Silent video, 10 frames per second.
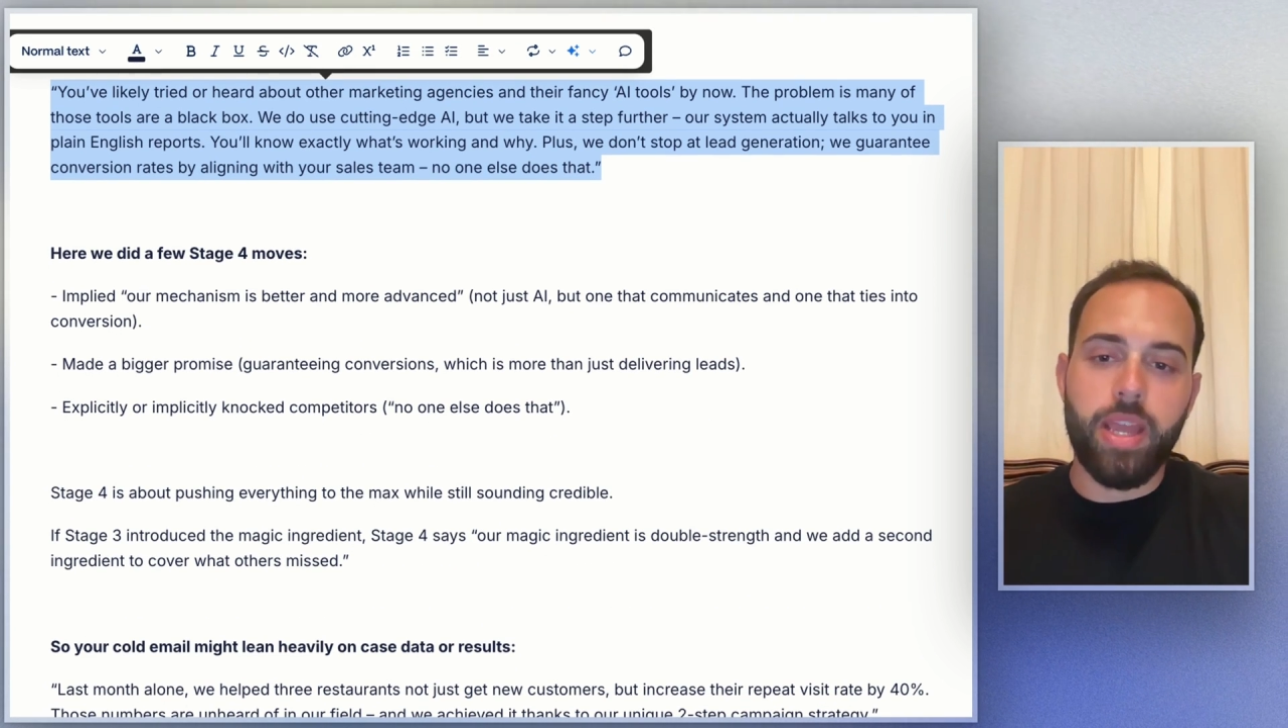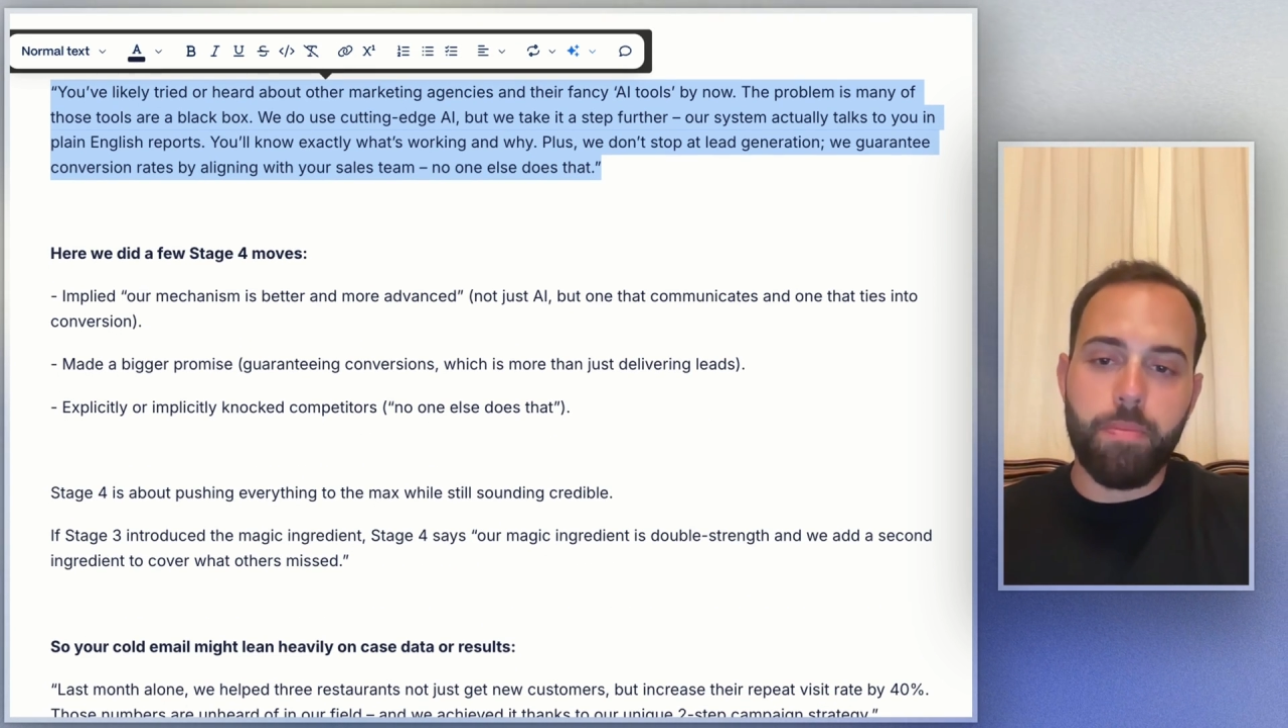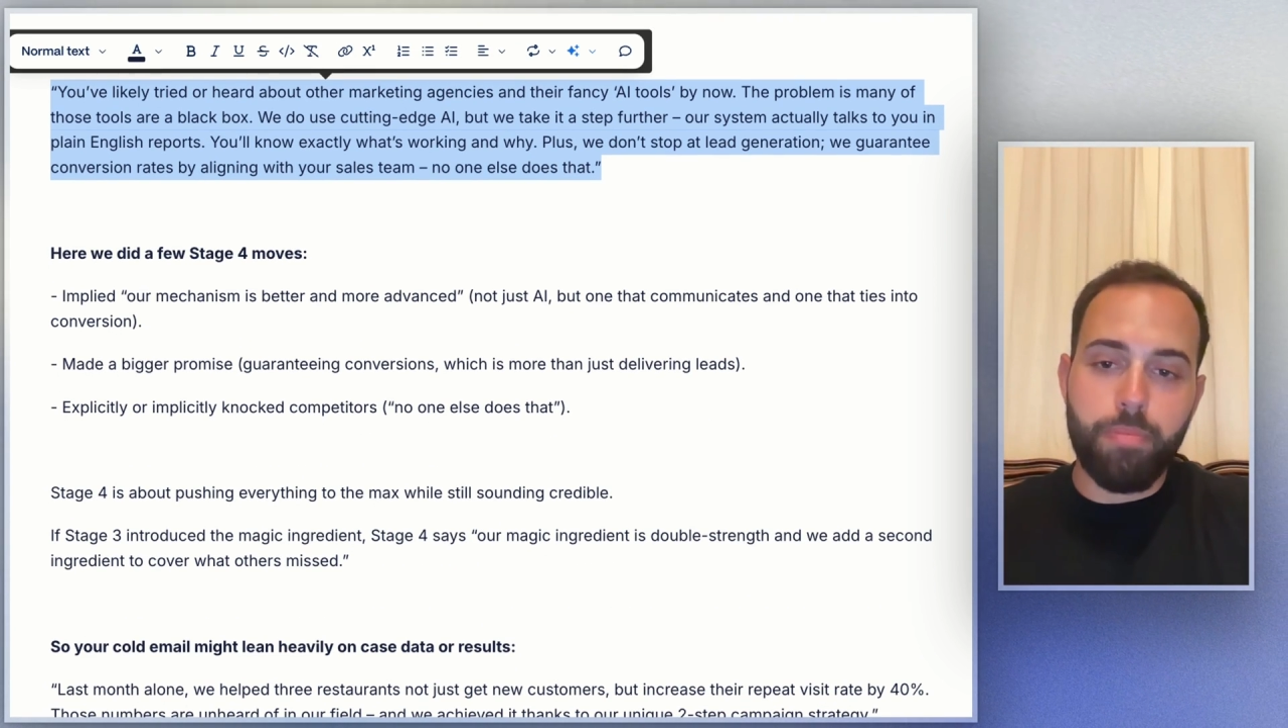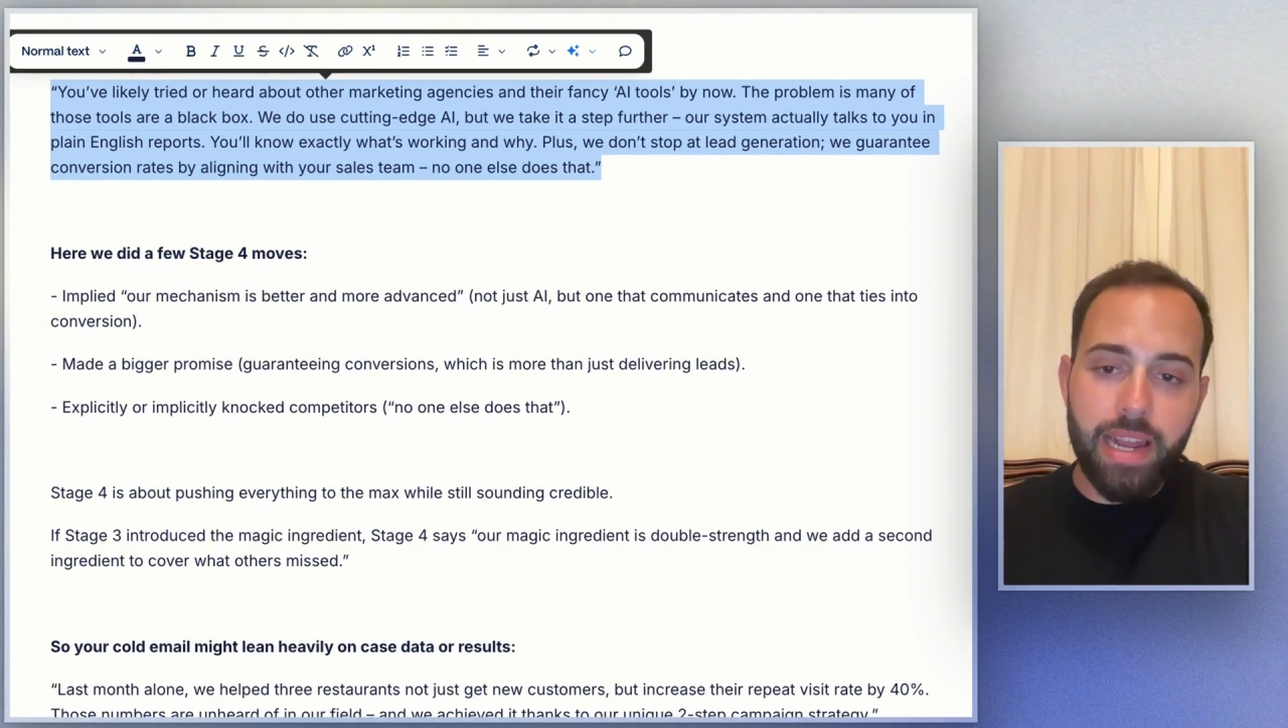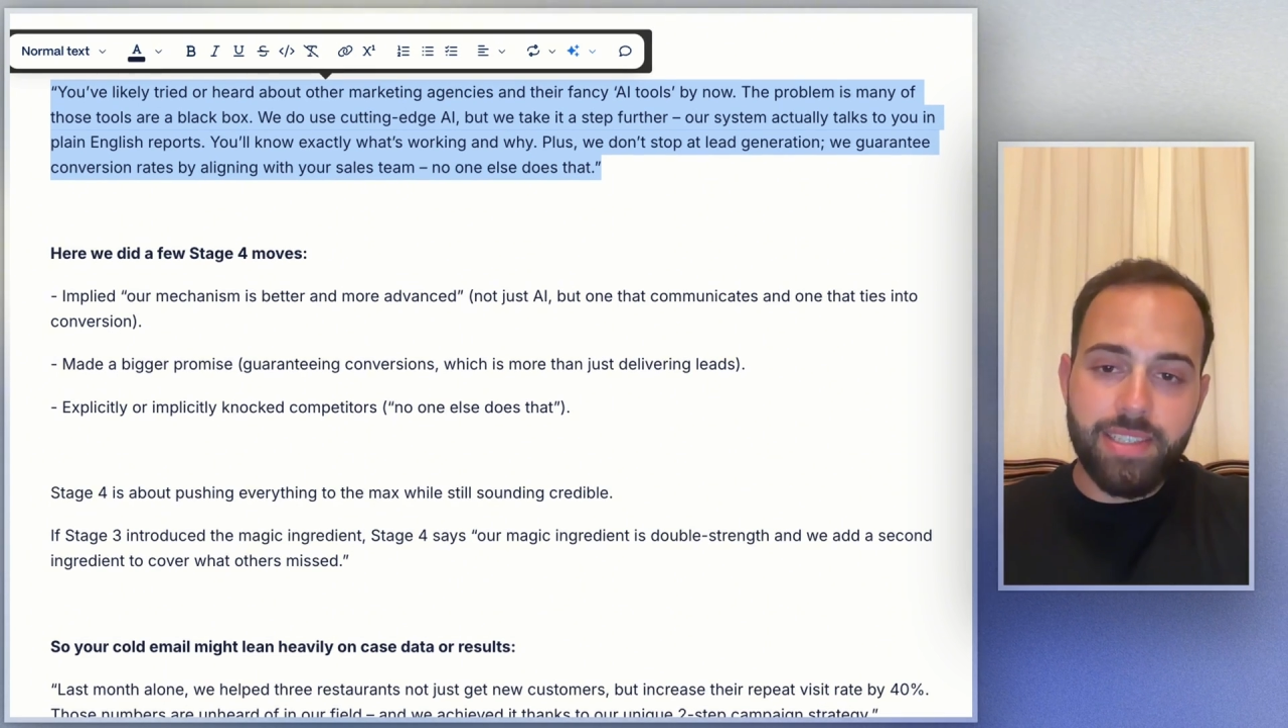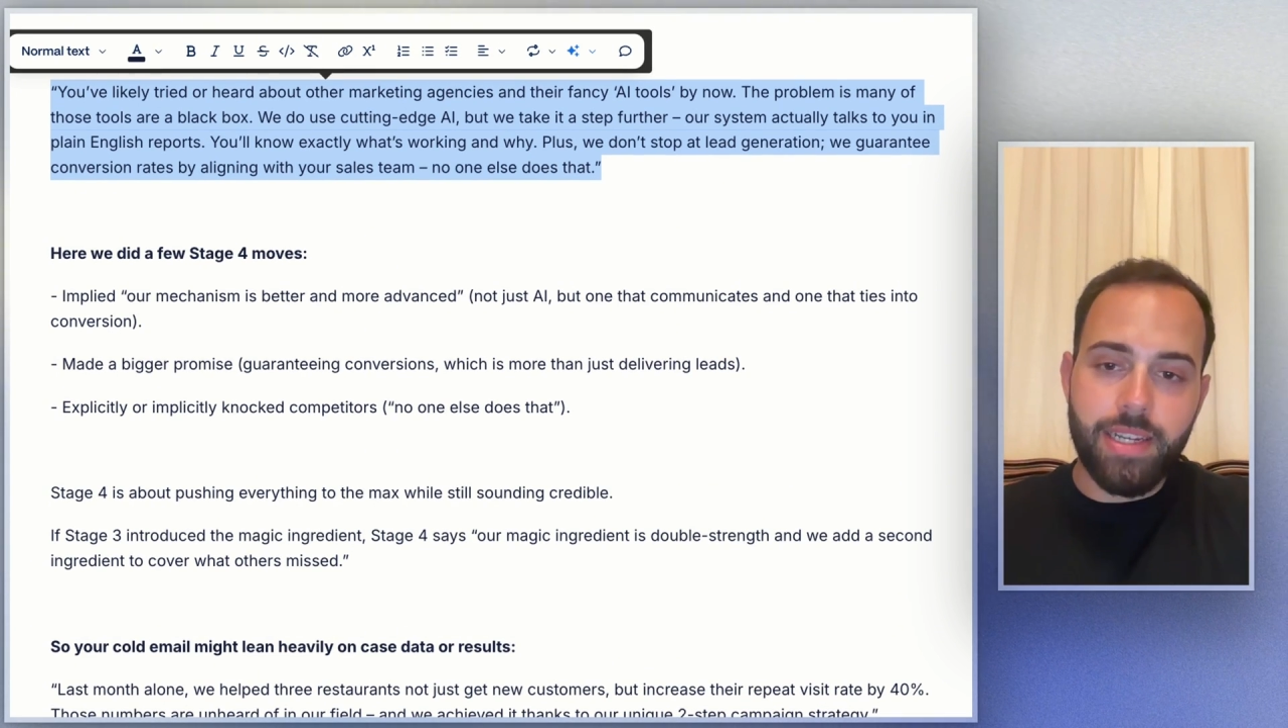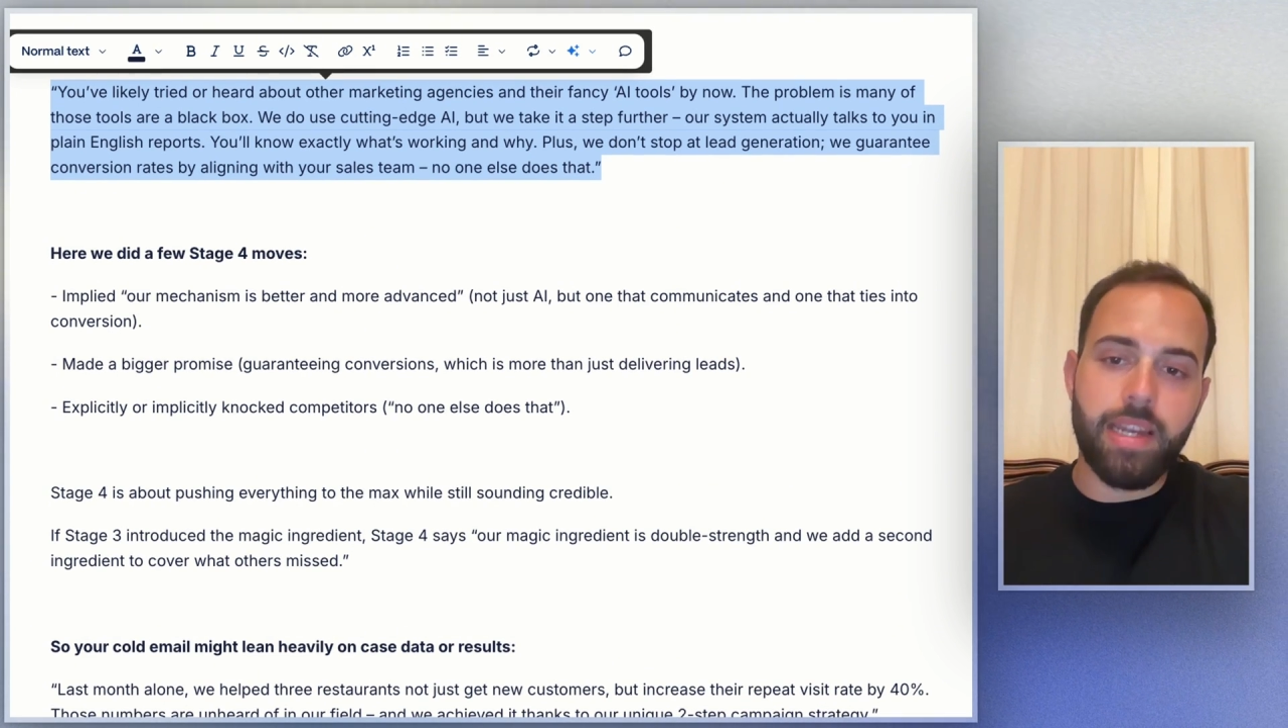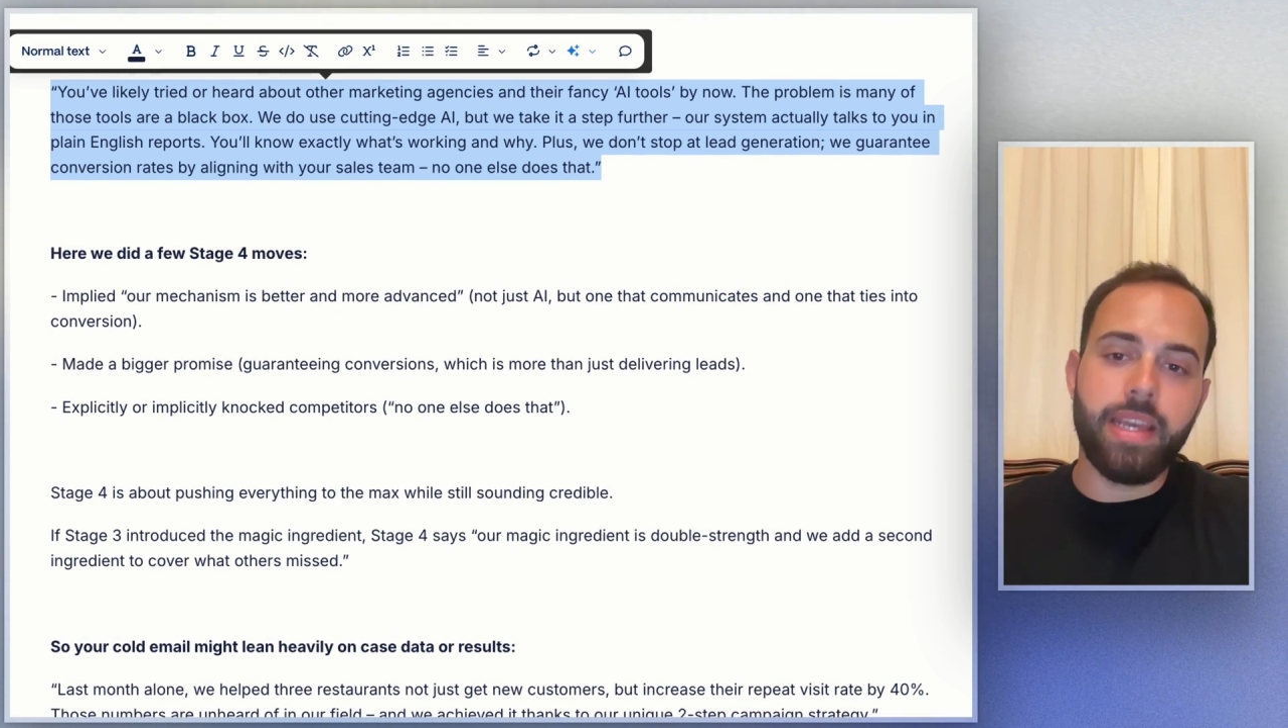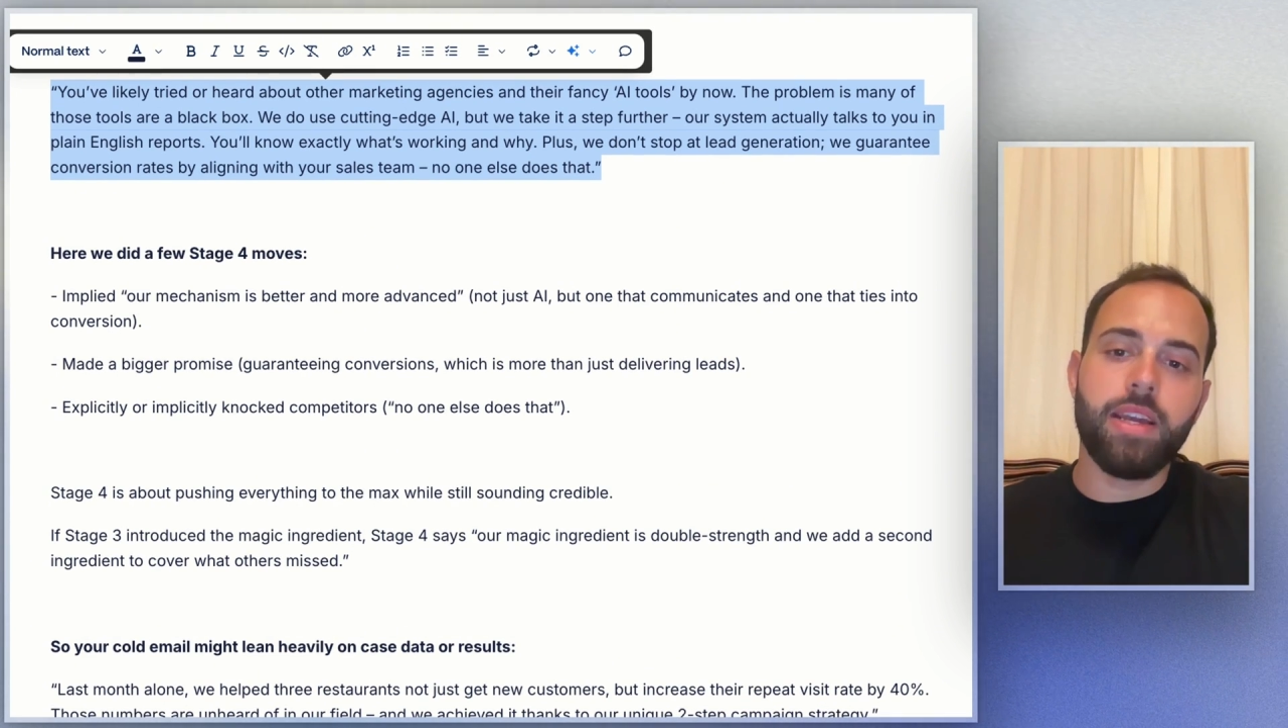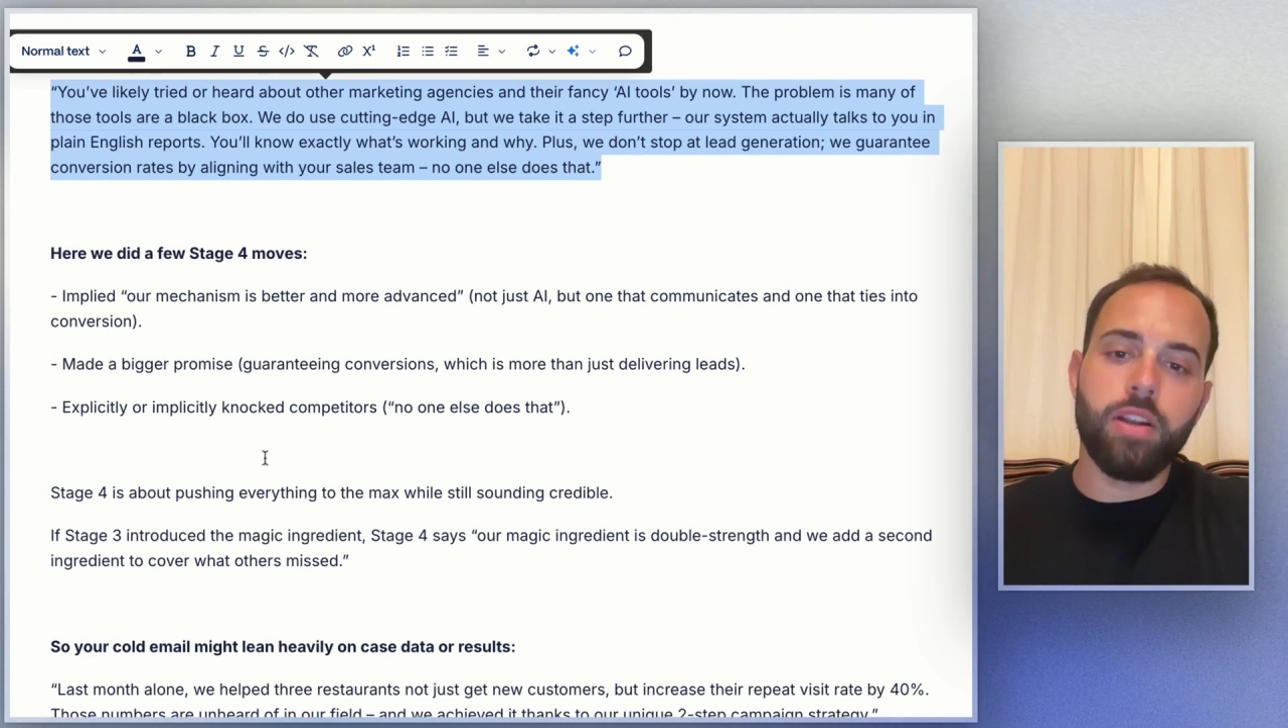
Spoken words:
implicitly